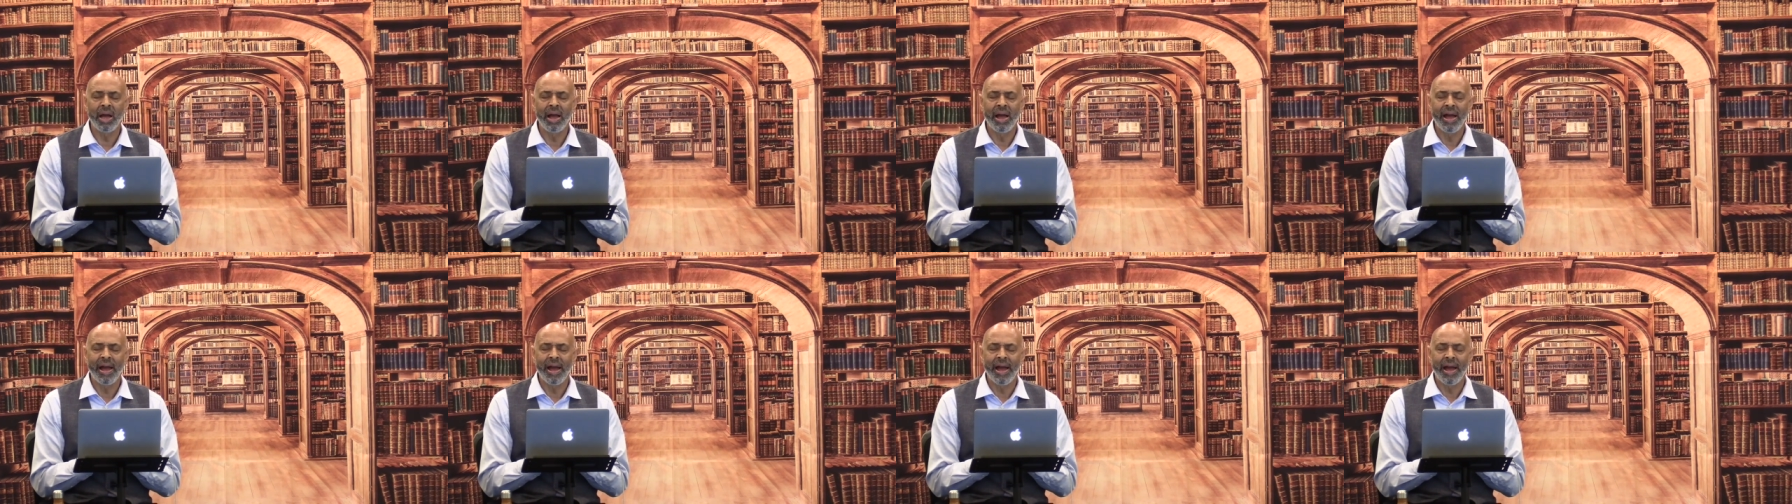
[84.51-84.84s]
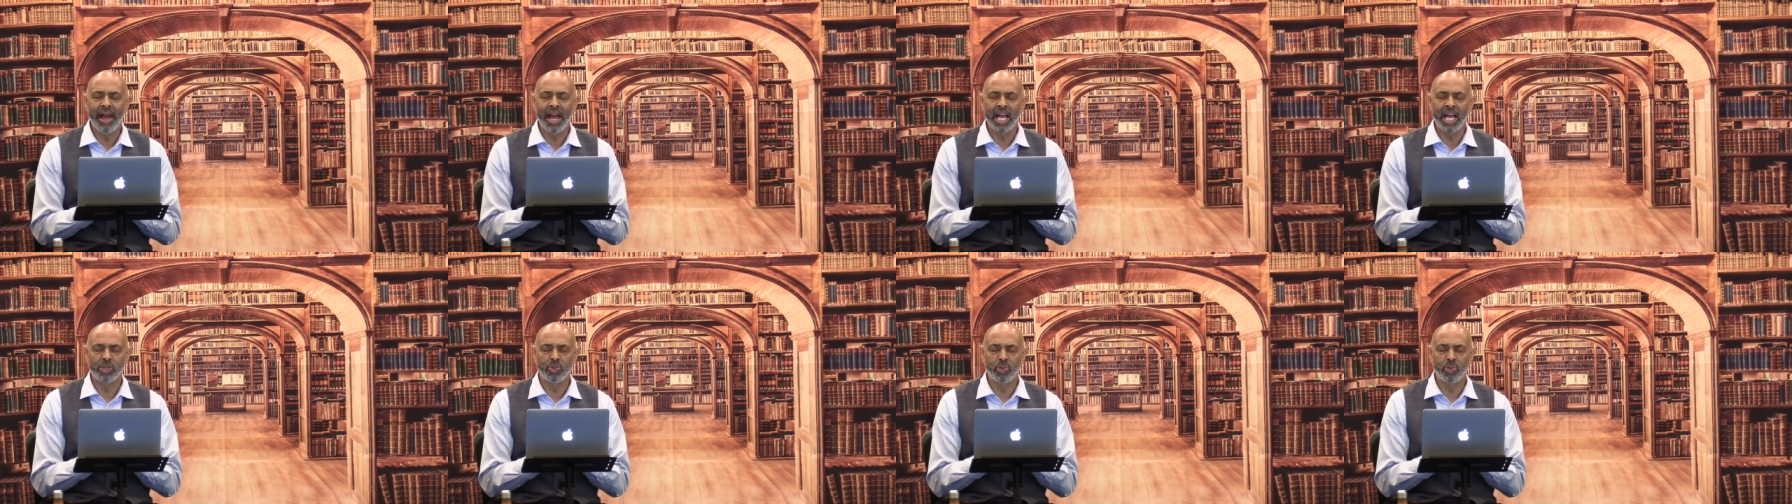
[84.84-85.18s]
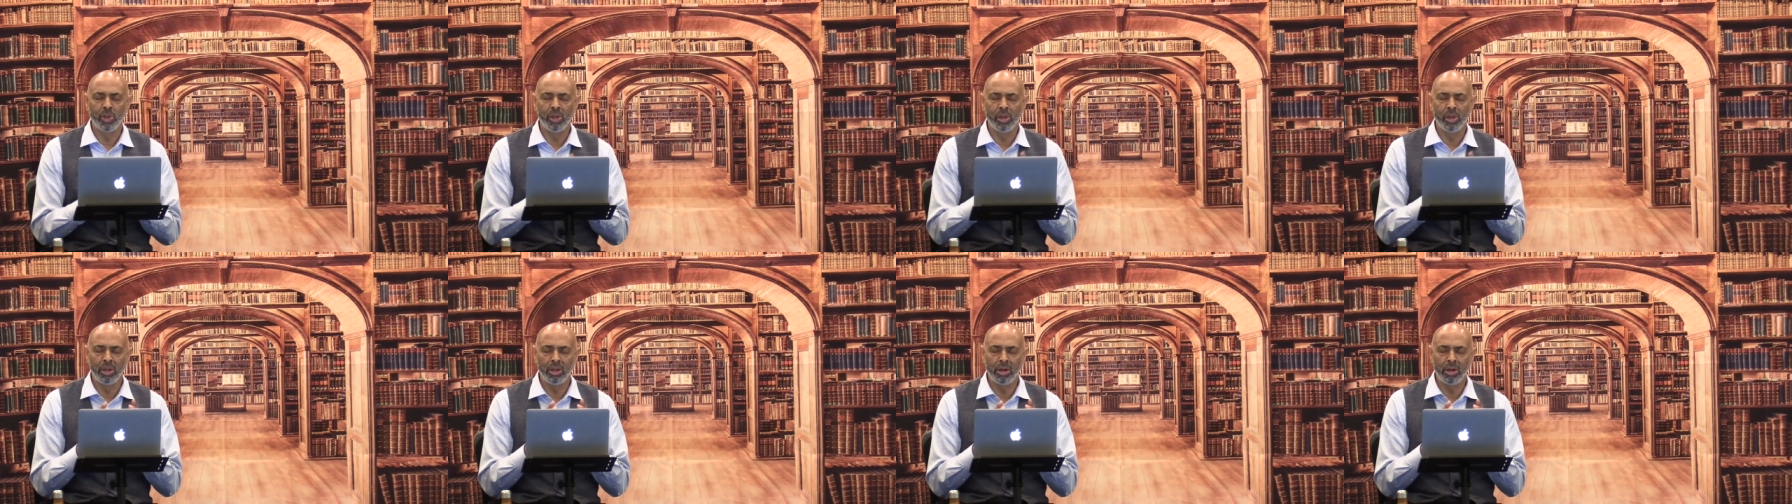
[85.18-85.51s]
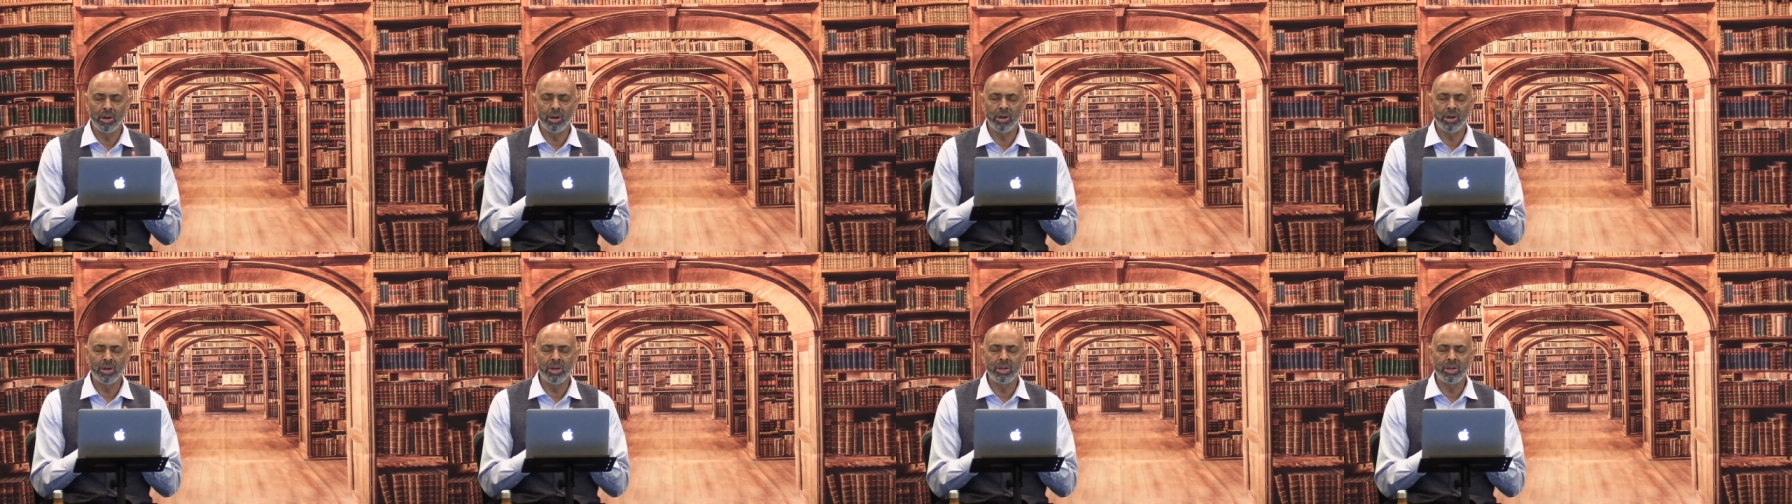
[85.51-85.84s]
as we
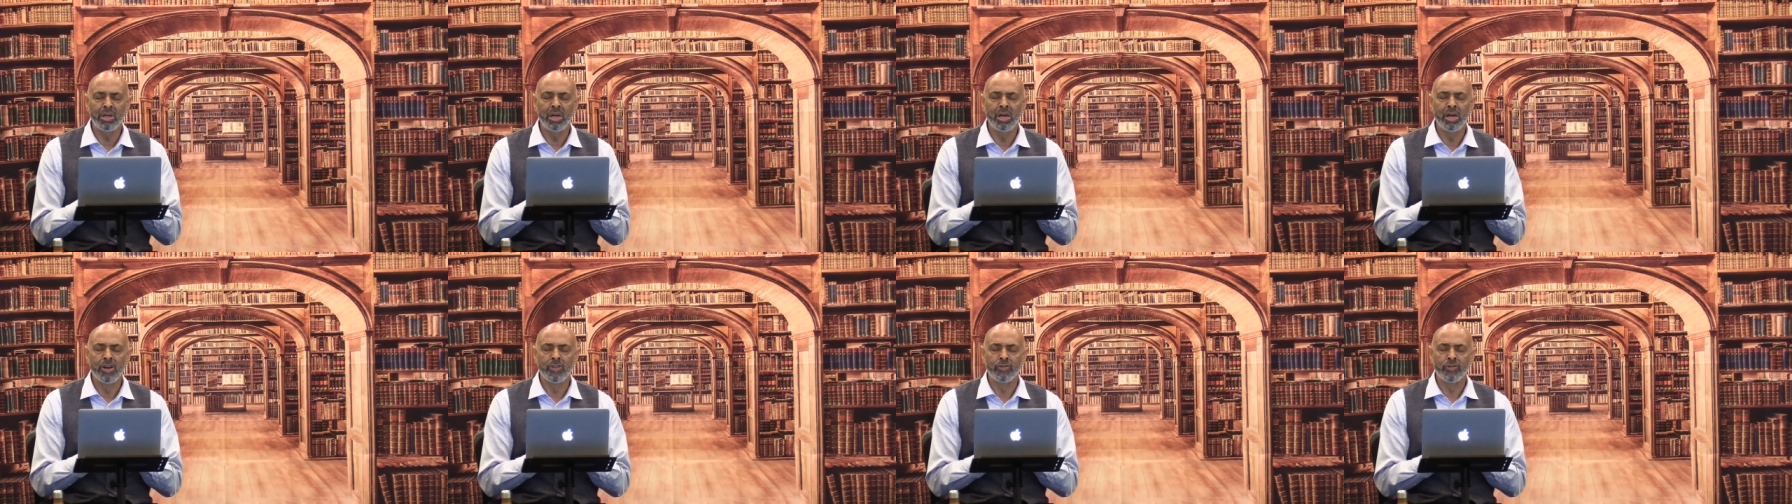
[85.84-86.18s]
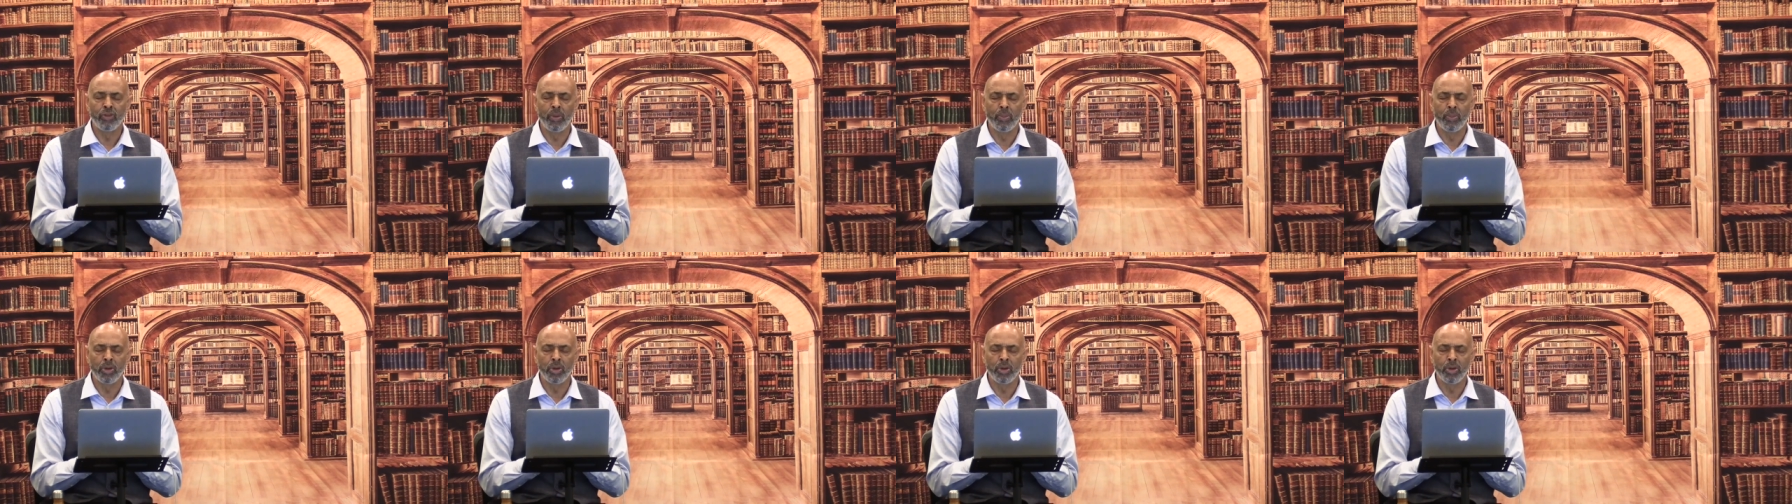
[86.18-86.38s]
learn from your